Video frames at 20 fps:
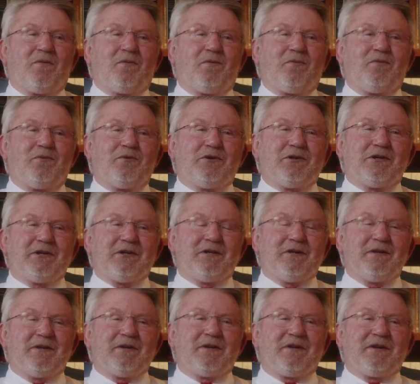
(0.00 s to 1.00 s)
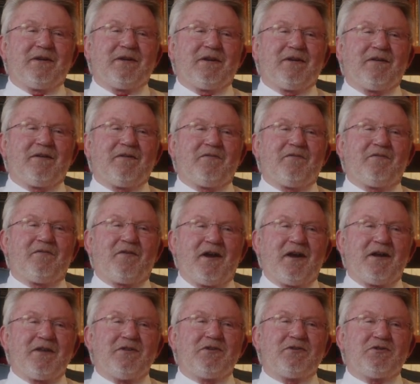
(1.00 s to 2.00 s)
would
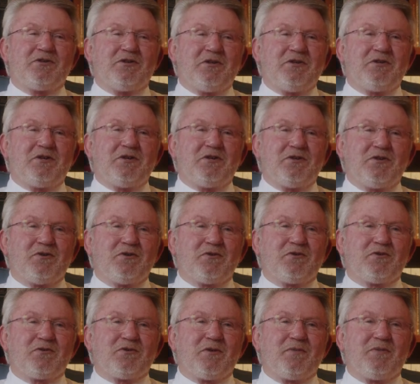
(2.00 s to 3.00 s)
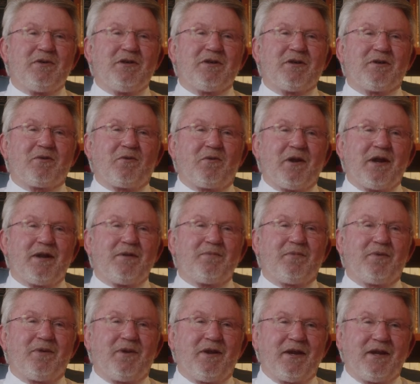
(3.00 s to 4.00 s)
find the GTU to be a great
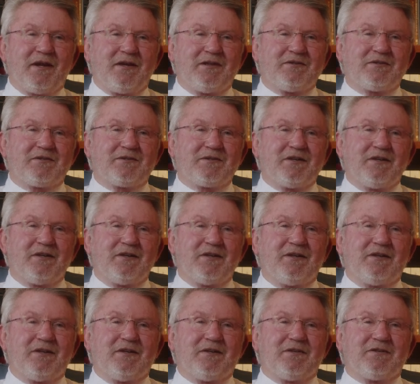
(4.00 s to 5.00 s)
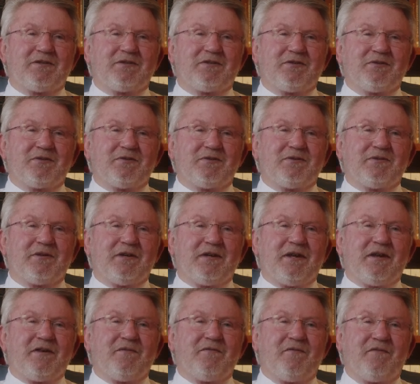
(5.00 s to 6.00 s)
place to
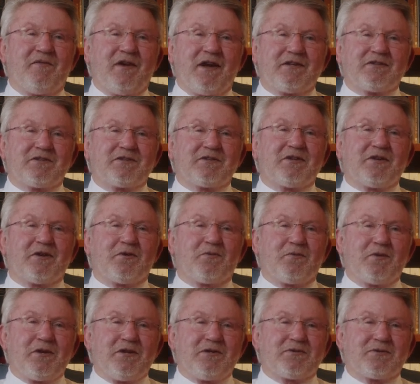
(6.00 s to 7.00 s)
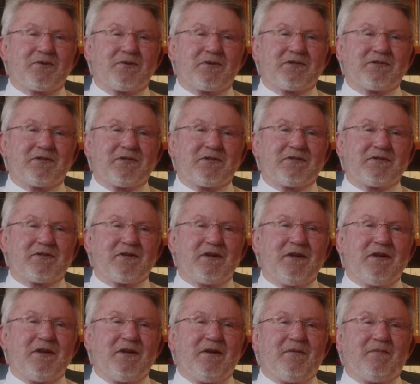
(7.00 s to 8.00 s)
invest their resources,
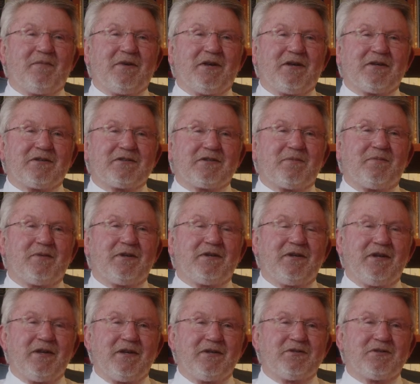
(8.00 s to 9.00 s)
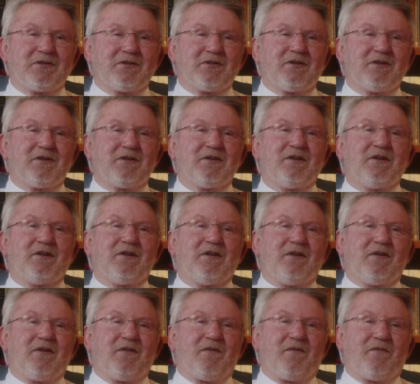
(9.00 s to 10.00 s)
because the potential
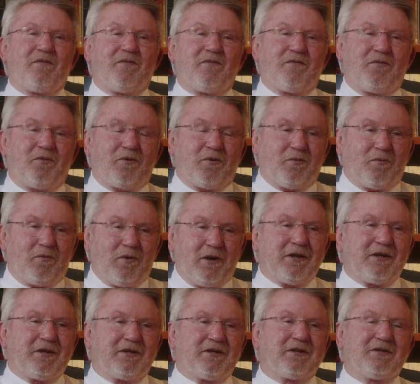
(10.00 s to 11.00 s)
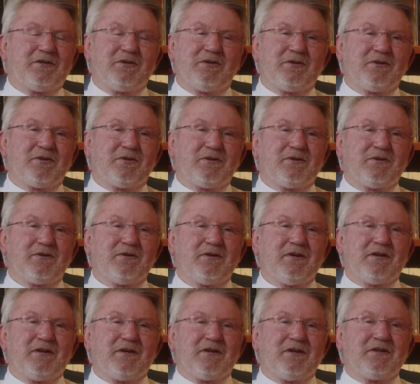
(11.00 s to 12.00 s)
for what it can do
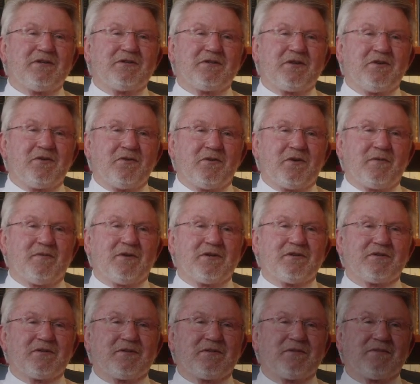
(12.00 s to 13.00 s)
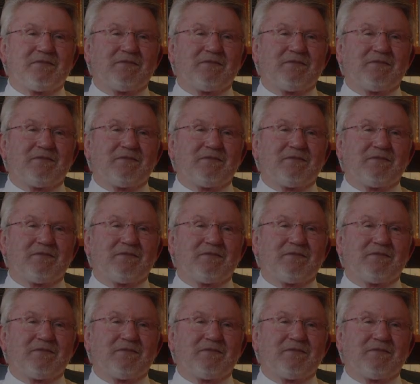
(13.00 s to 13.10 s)
is enormous.